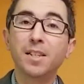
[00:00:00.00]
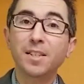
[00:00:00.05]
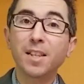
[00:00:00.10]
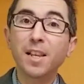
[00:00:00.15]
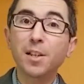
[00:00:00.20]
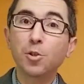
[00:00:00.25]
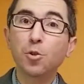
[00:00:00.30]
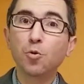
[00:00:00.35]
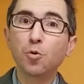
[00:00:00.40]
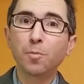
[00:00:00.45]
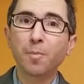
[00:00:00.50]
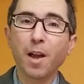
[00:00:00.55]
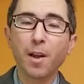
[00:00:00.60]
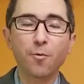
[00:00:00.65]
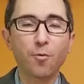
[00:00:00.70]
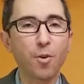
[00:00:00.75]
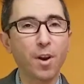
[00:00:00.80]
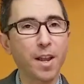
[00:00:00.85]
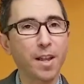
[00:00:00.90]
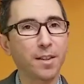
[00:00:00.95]
Stay tuned, my
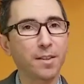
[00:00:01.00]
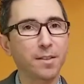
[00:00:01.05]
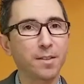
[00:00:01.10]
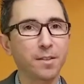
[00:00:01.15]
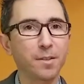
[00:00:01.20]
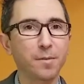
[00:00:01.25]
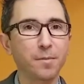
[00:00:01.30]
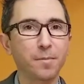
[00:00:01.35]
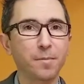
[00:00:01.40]
friend.